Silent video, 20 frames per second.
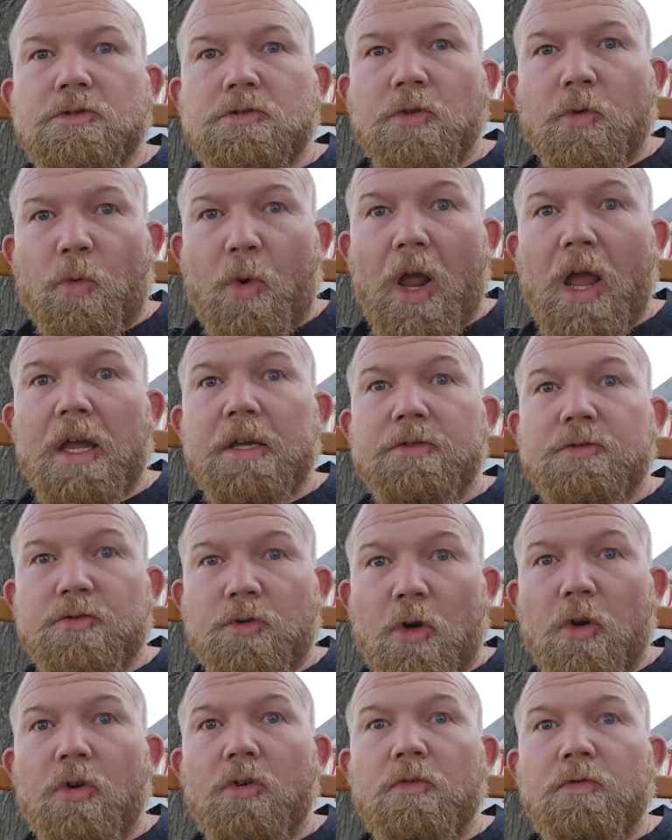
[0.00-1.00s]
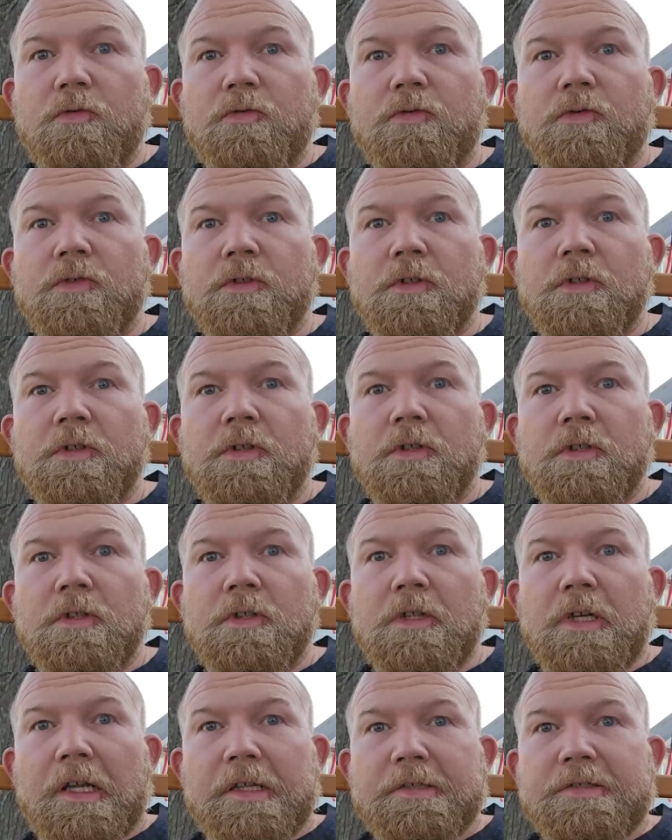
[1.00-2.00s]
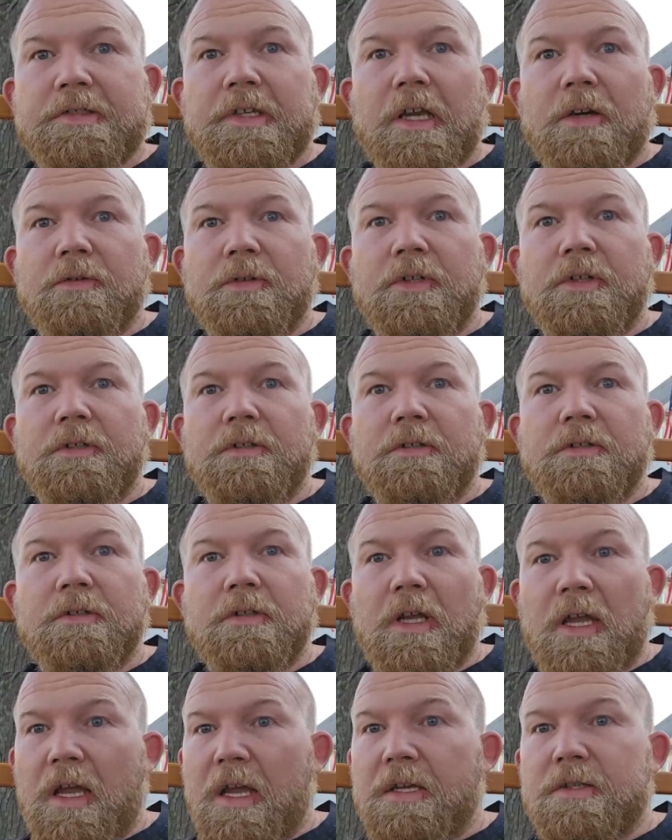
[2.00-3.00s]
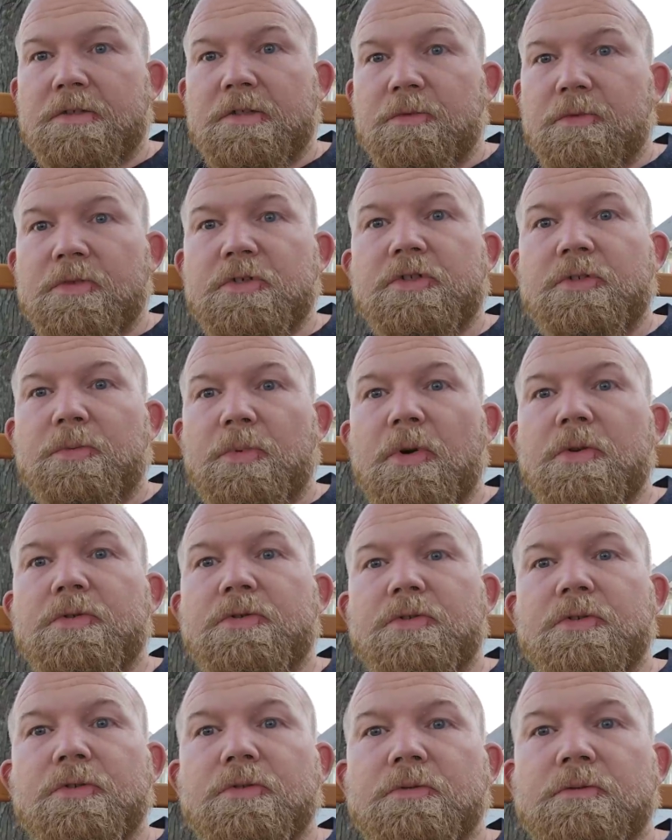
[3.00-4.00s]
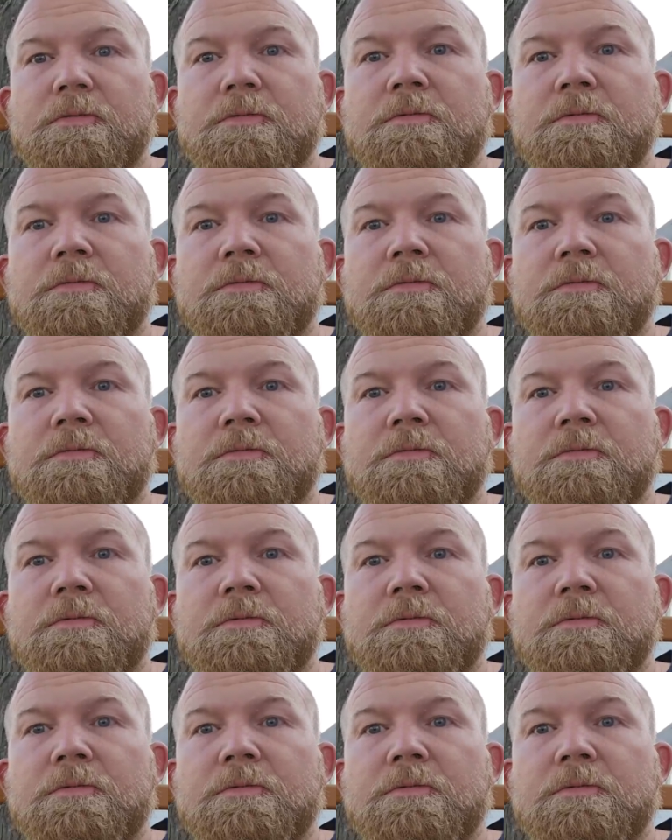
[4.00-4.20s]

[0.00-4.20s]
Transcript: The ride drove and sounded as it was supposed to.